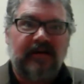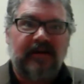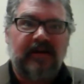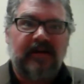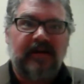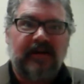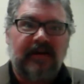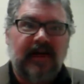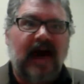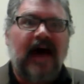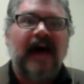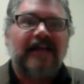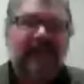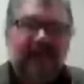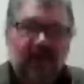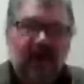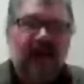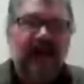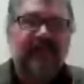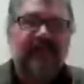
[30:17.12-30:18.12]

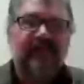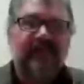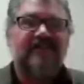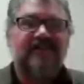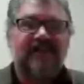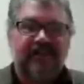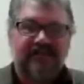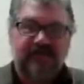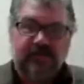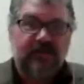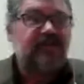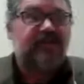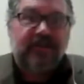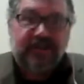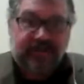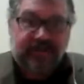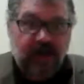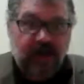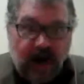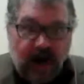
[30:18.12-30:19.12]
guideline that says we should
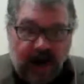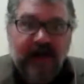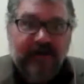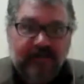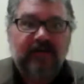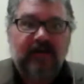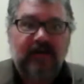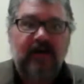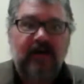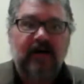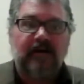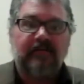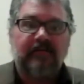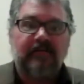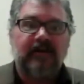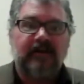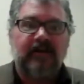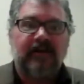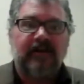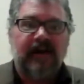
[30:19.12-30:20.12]
not
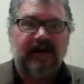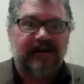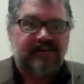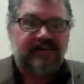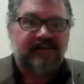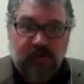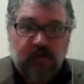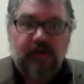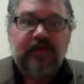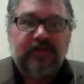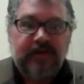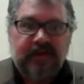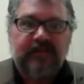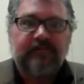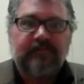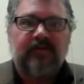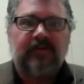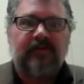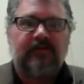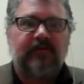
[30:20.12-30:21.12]
exploit
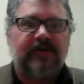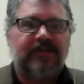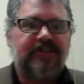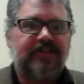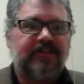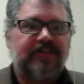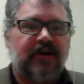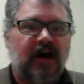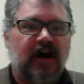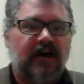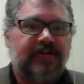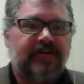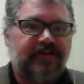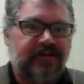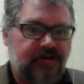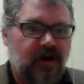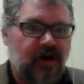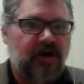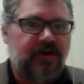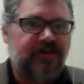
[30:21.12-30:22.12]
people and we should not
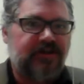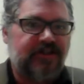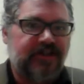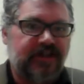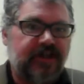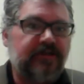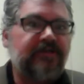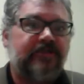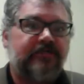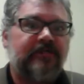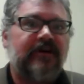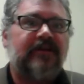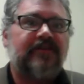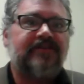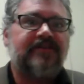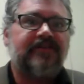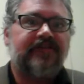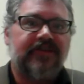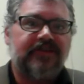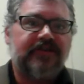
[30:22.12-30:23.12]
charge huge amounts
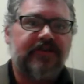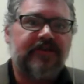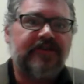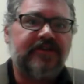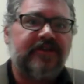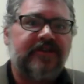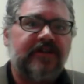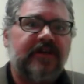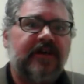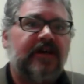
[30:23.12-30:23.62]
of interest.